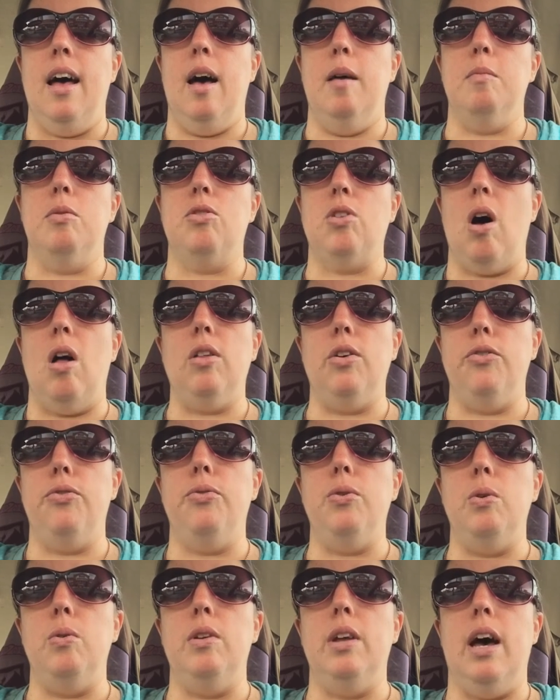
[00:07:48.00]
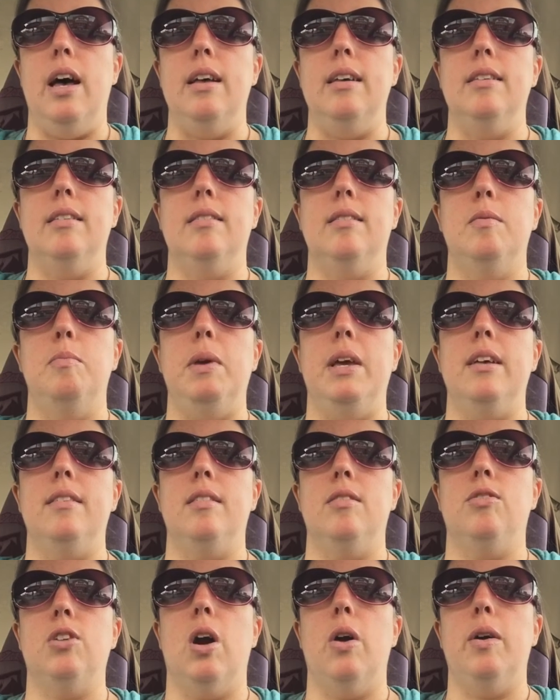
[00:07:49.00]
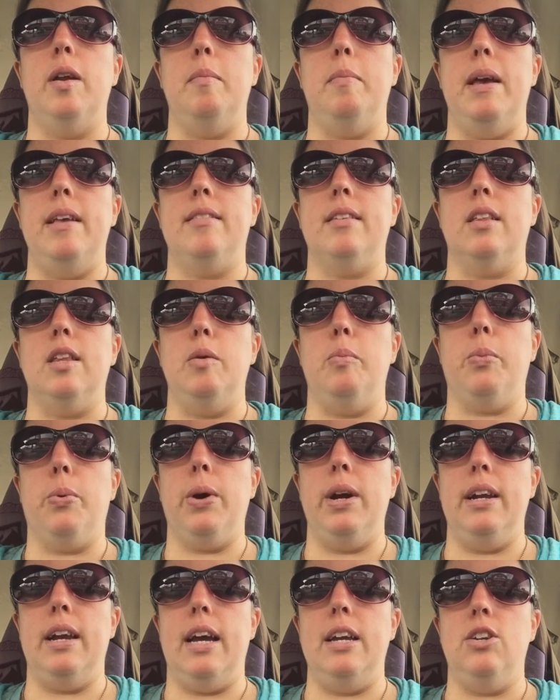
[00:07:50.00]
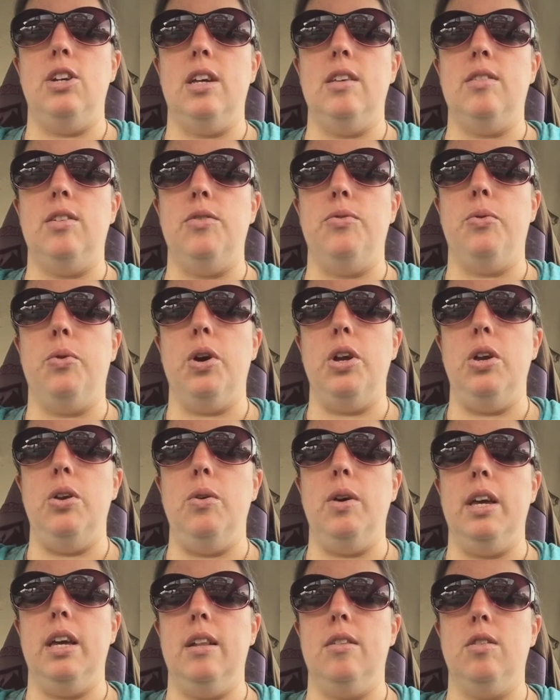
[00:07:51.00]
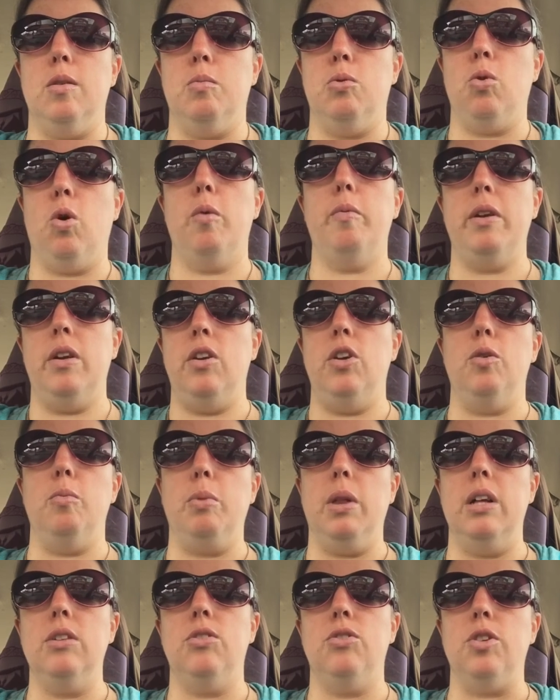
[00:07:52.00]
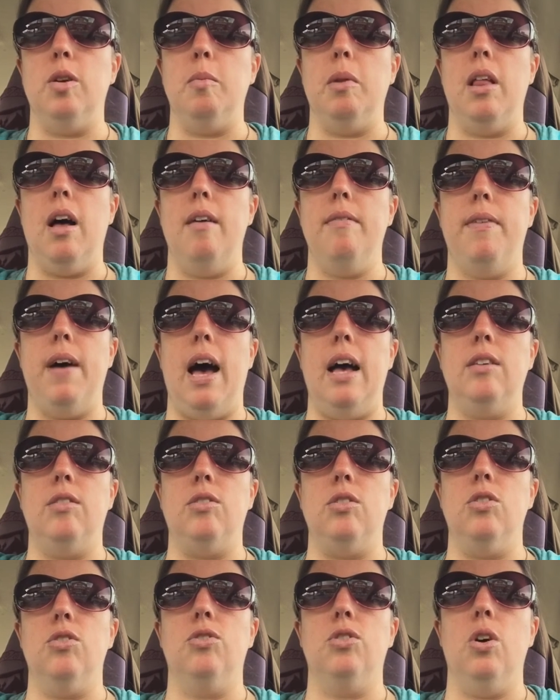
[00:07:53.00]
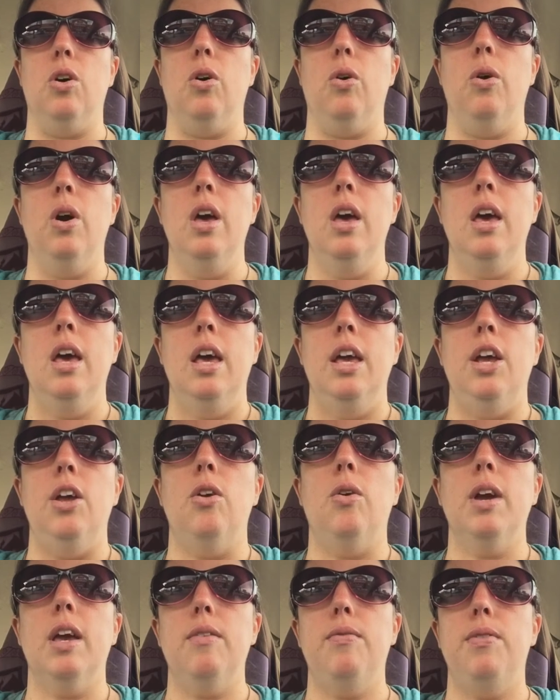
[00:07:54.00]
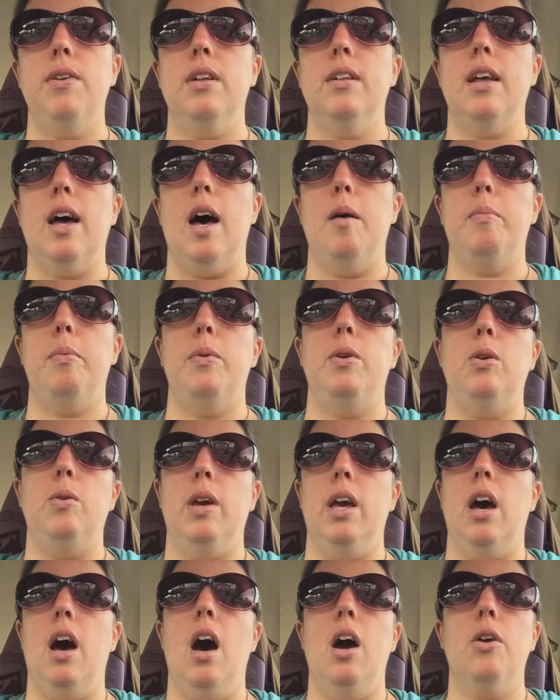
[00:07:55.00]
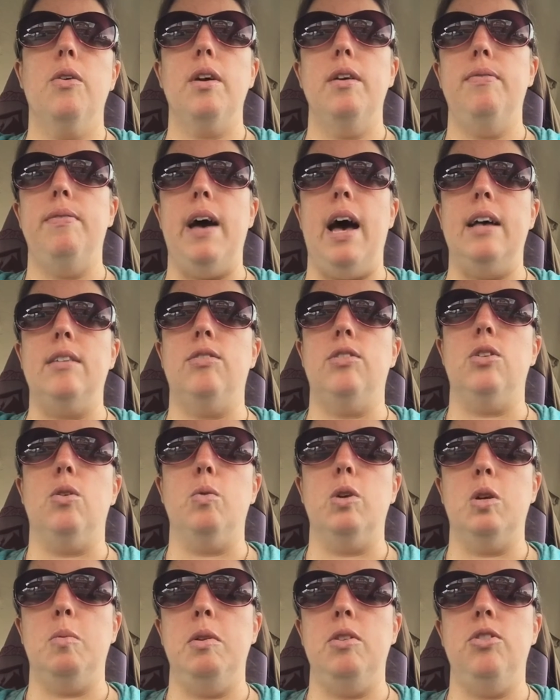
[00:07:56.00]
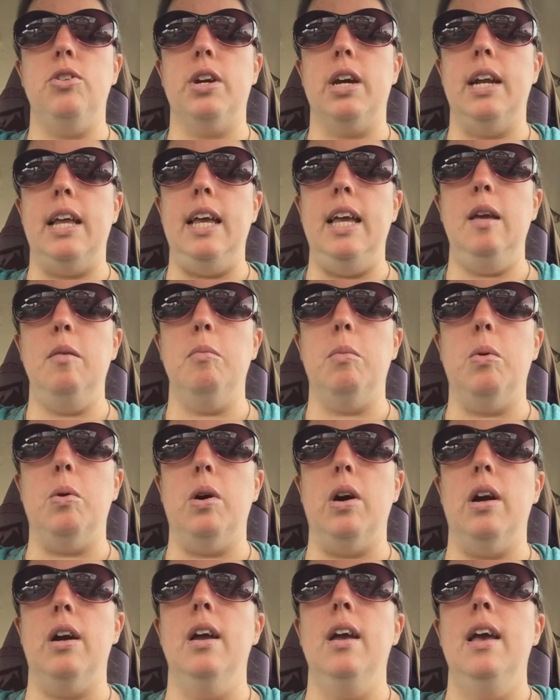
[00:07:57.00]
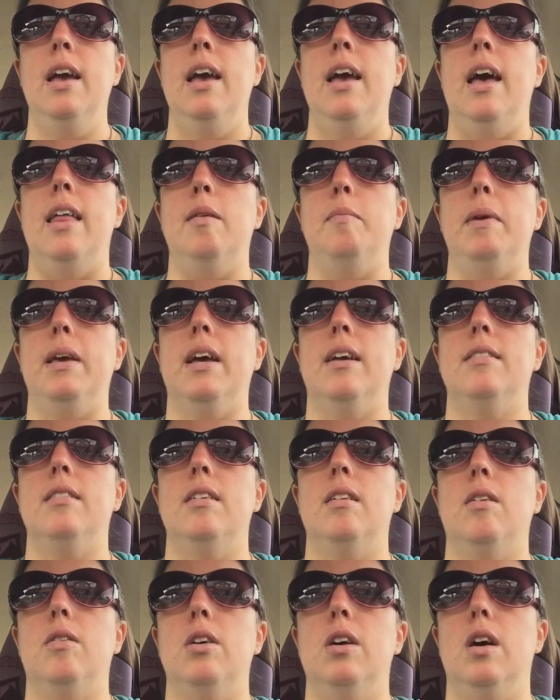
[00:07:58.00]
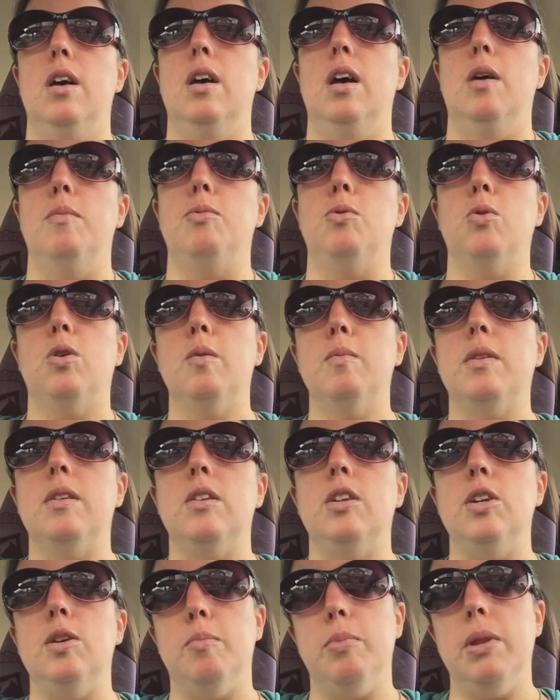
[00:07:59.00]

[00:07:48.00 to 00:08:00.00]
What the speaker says: solid food does, because it's already basically pre-digested for you. It gets absorbed into your bloodstream a lot faster, so you don't get filled up, you get hungry faster, which means you're going to eat more, and then because it absorbs into your